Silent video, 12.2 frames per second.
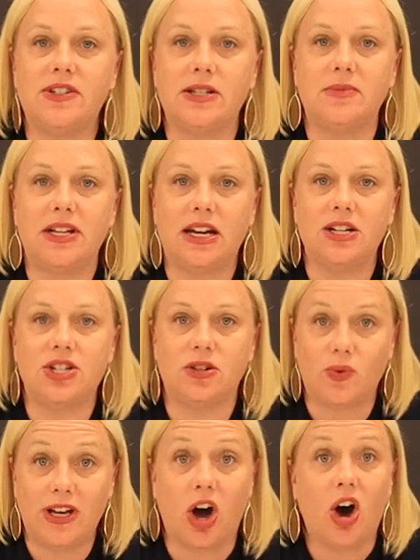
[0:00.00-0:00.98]
of
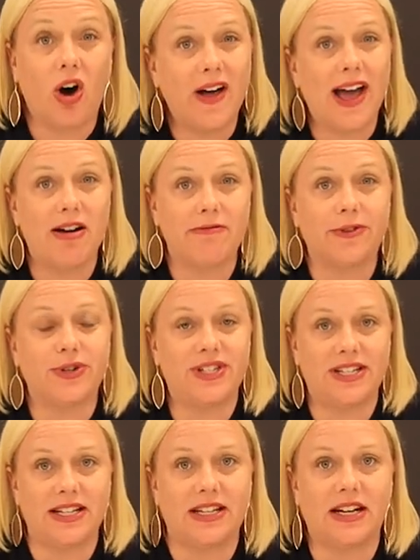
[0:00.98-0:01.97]
temptation we all have for
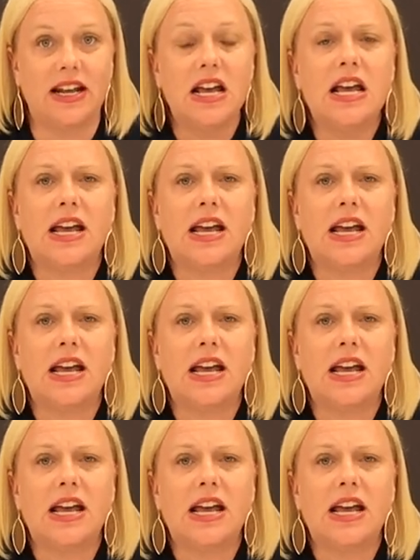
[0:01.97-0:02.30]
sin